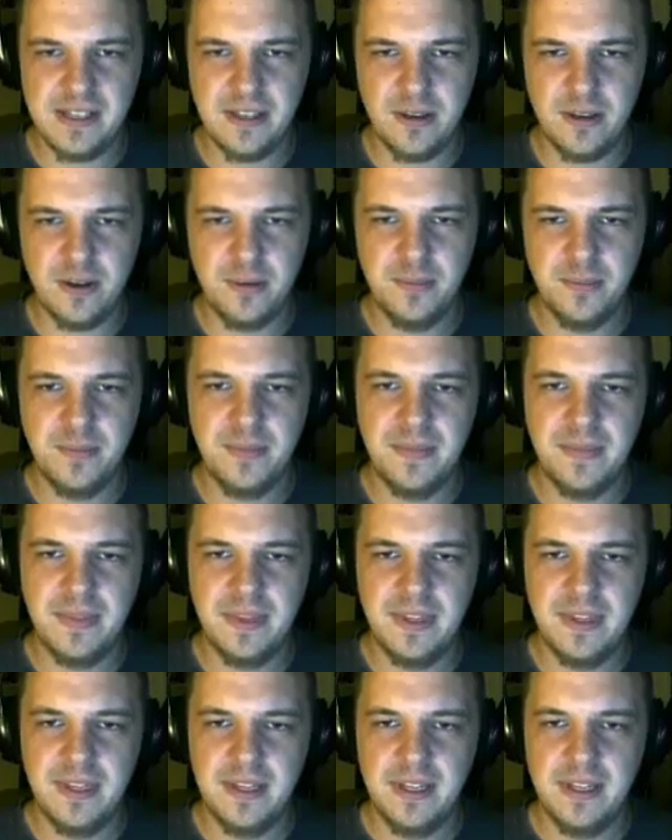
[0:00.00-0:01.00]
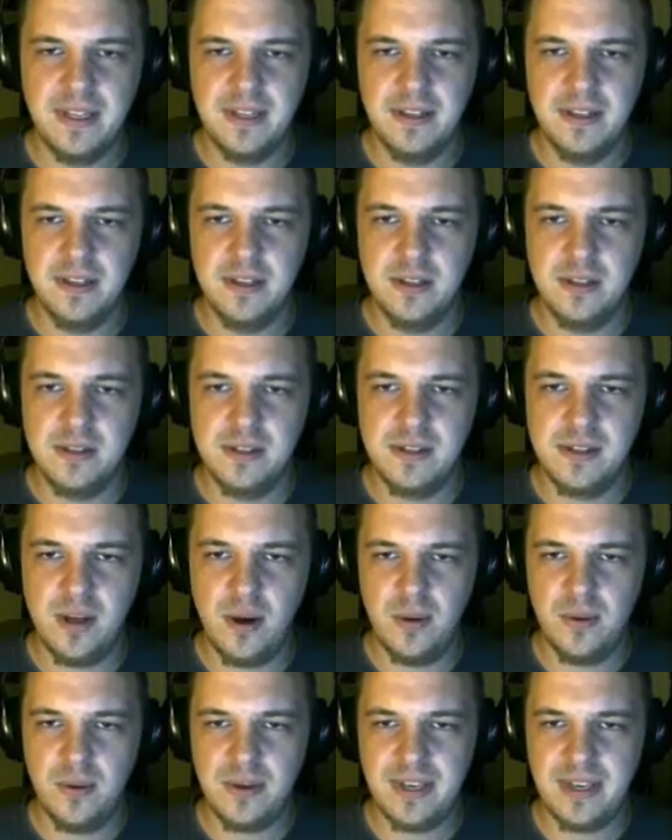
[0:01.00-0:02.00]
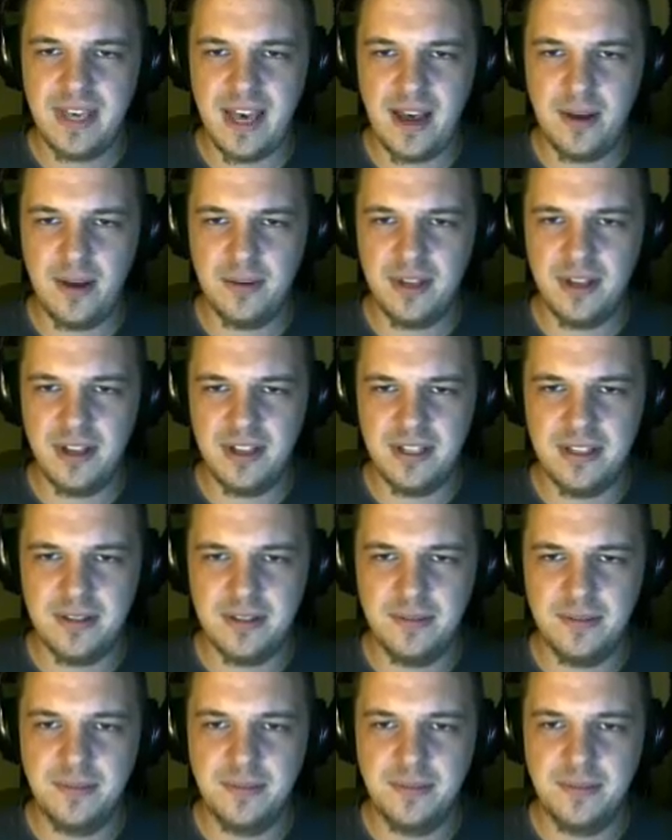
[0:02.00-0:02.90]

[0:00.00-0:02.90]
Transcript: either. Don't count on it.